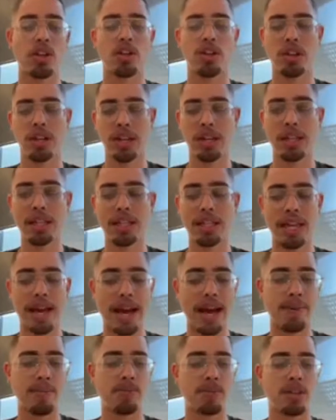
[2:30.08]
you're going to need
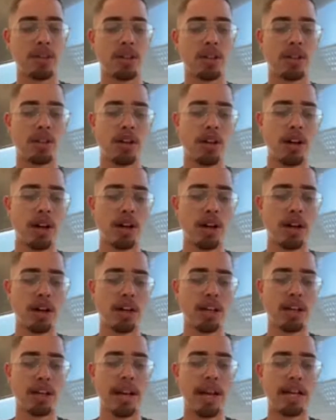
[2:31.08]
that.
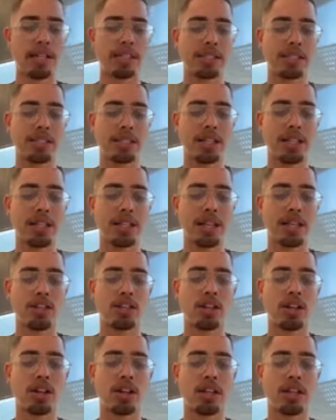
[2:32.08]
Next thing that
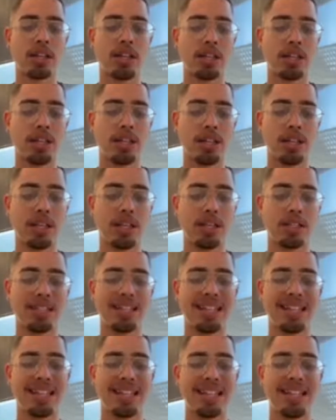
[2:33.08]
you're going to need is
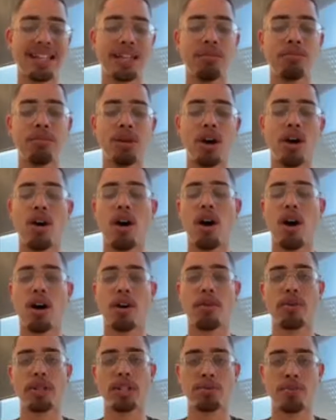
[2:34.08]
an email
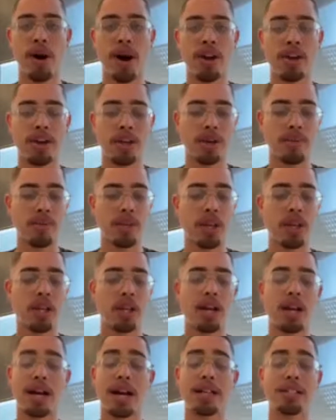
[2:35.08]
autoresponder.
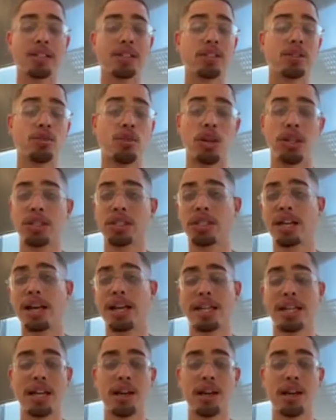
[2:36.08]
Now guys, there's ones like